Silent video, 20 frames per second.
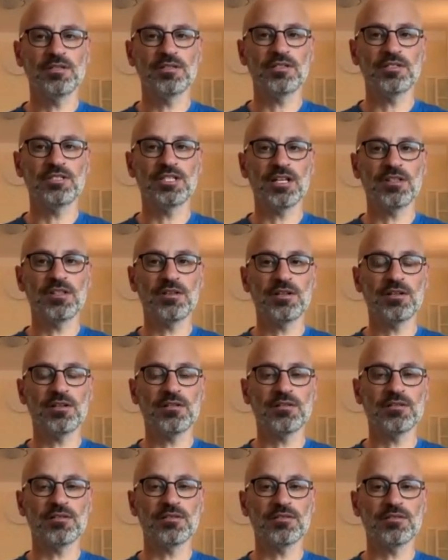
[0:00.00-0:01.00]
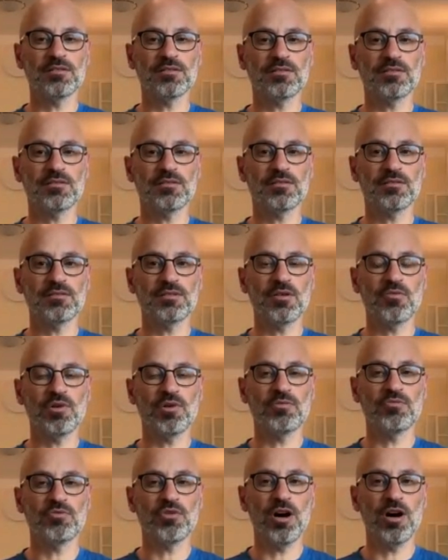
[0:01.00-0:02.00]
There's nothing that
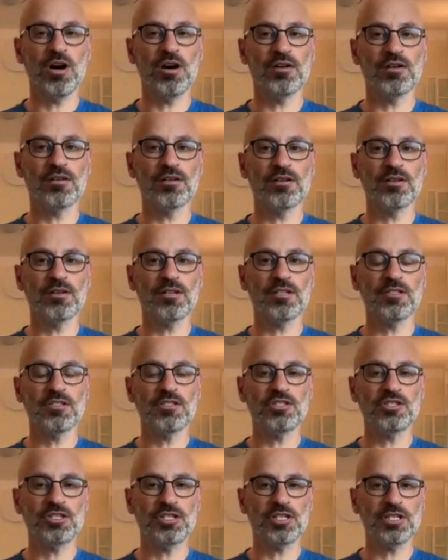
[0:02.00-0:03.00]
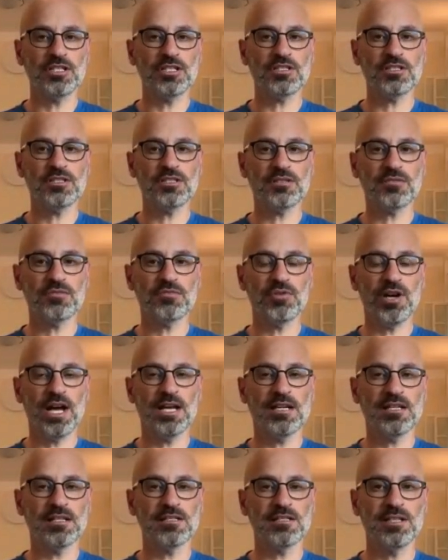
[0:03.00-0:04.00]
went wrong. It's just
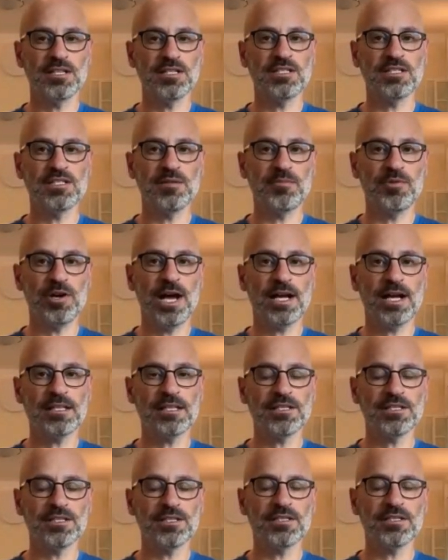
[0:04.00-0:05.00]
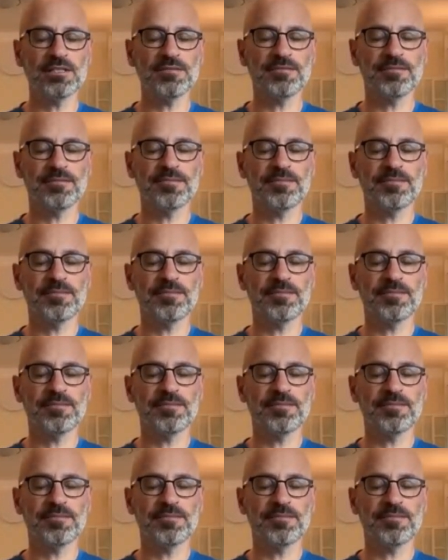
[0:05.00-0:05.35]
right. This is the practice.